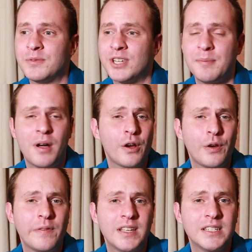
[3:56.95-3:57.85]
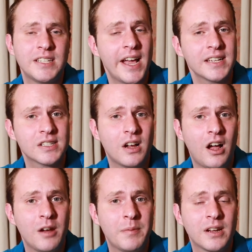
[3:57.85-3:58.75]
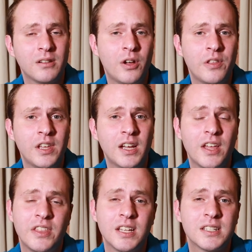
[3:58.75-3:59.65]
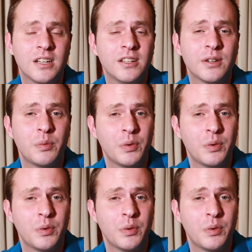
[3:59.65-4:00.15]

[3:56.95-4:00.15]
typography and text on my clothing. I think it's gonna look